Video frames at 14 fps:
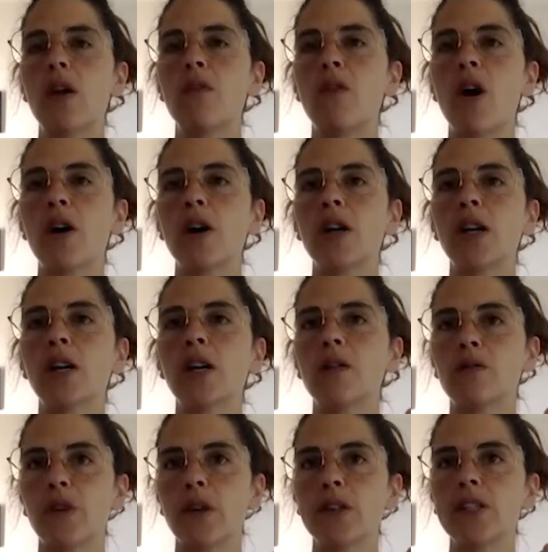already
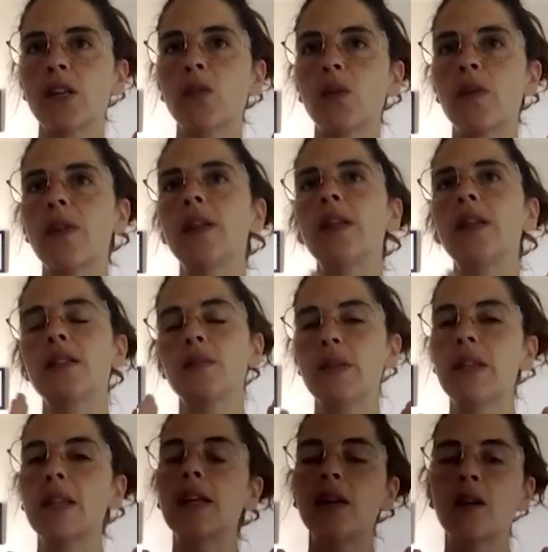confronted where they need to
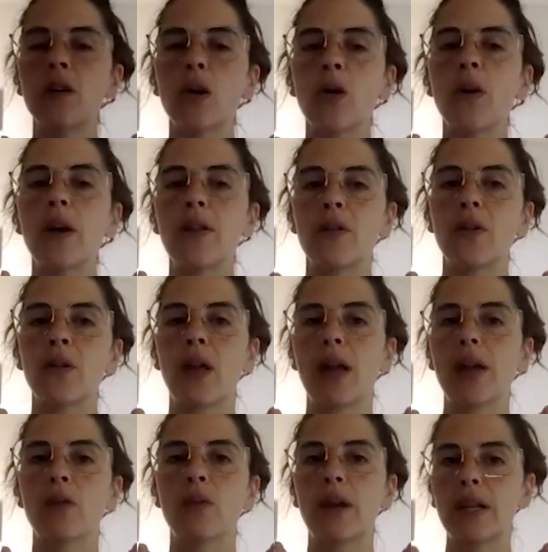be the hero and they're
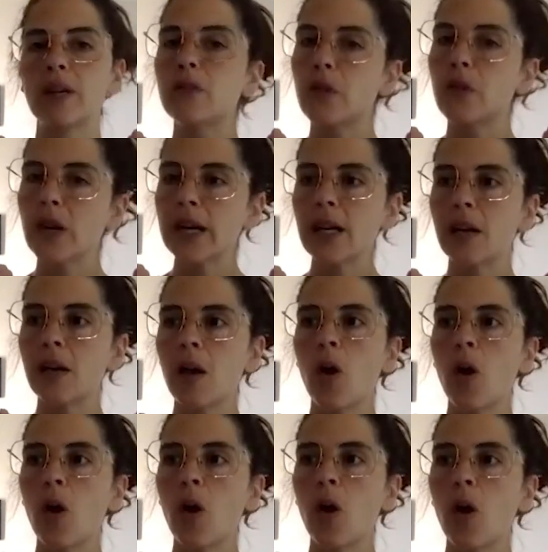like ready for it,
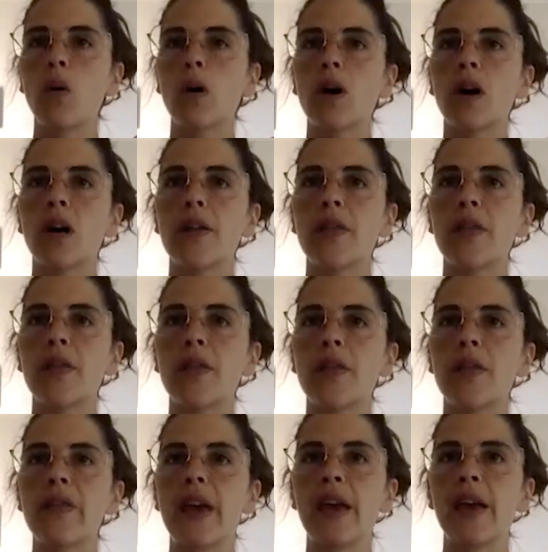or
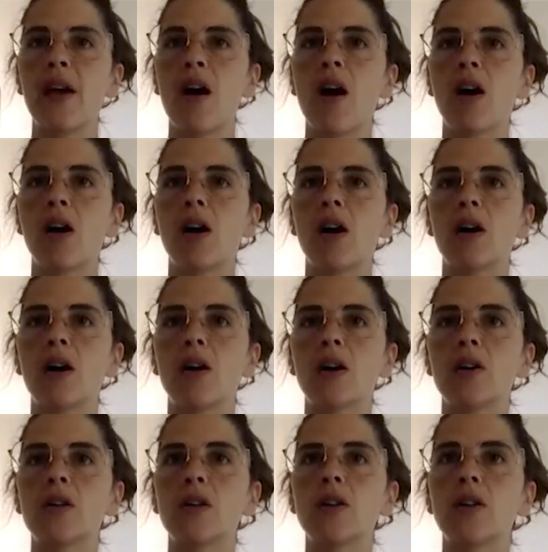they are
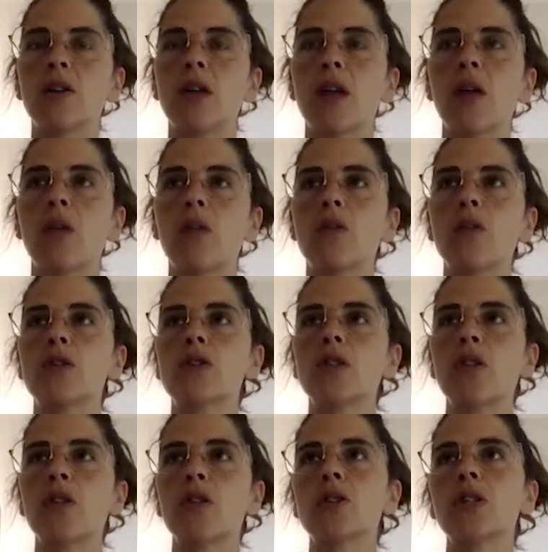like, there's
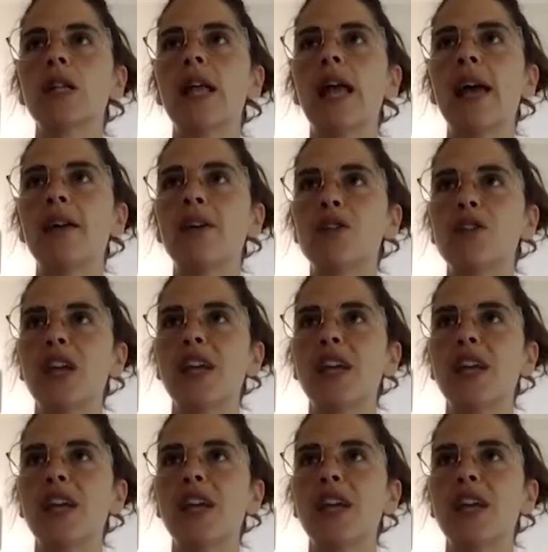an energy